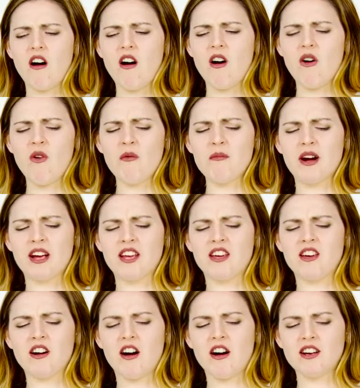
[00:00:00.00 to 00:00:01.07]
Oh my
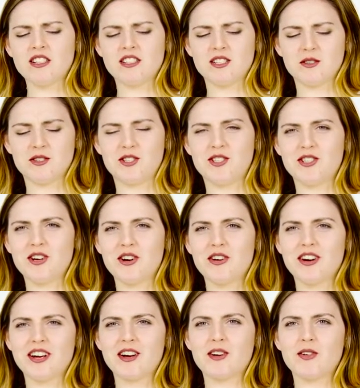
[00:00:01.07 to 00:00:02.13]
God, it's so
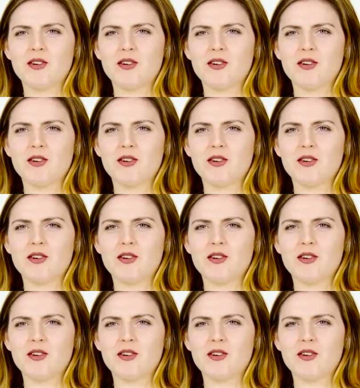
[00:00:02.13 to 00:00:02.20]
sugary and